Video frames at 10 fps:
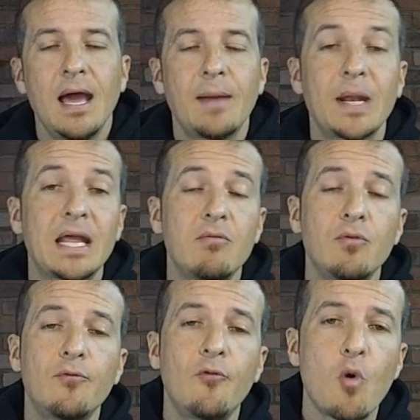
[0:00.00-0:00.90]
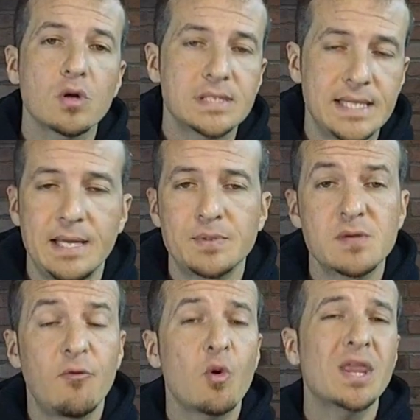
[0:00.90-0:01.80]
I'm going to give you four tips,
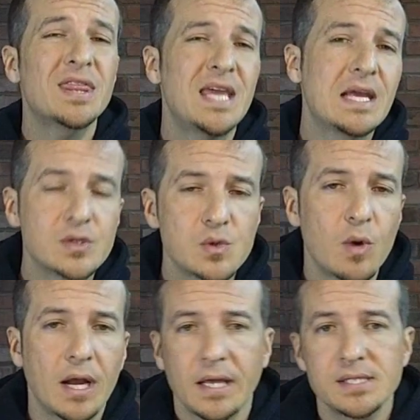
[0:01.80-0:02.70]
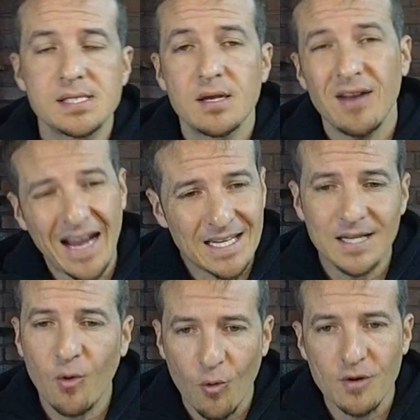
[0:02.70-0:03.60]
four things you want to consider, and
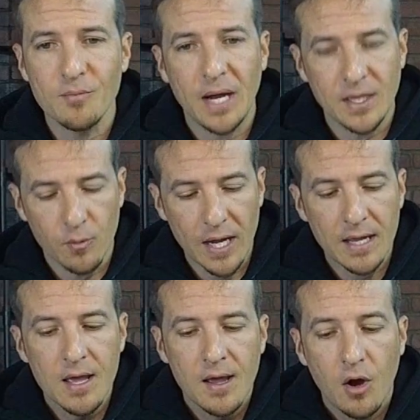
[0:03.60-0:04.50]
in order, by the way,